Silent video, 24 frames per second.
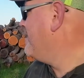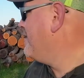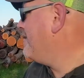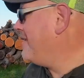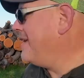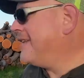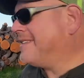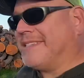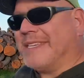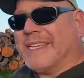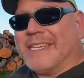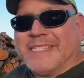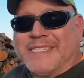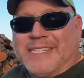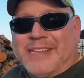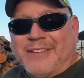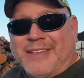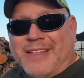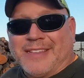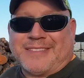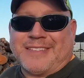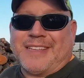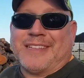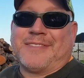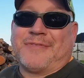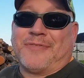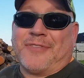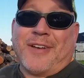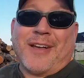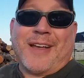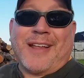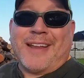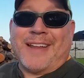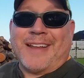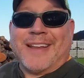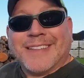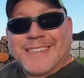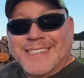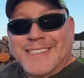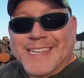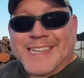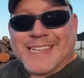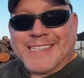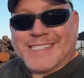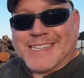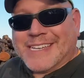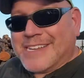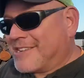That's easier, it's fun and it's
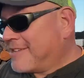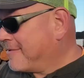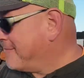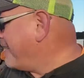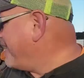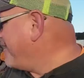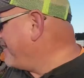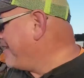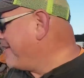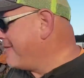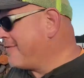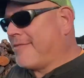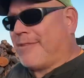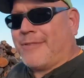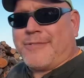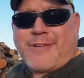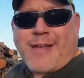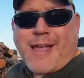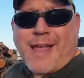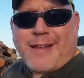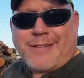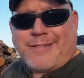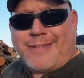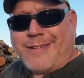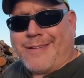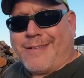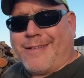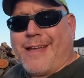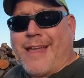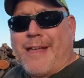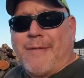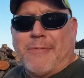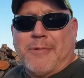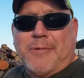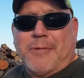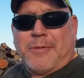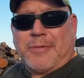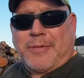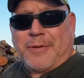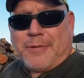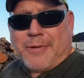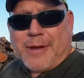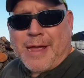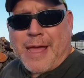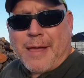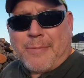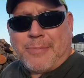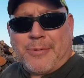easy. You come out here with the tractor, grab one with a
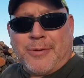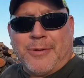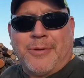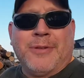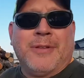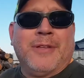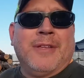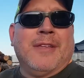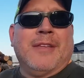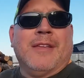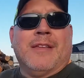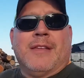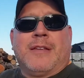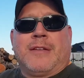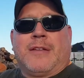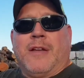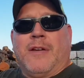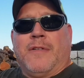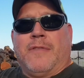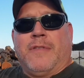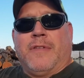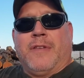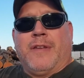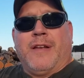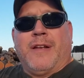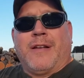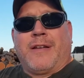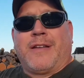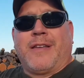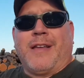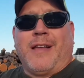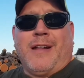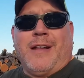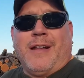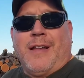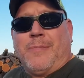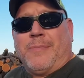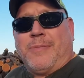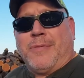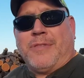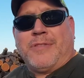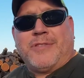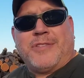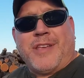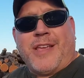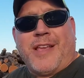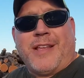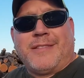grapple, go over there, cut it up with a
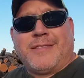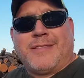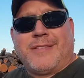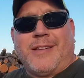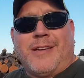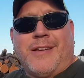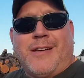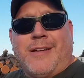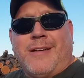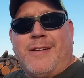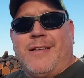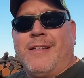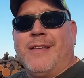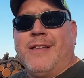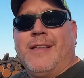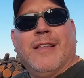chainsaw.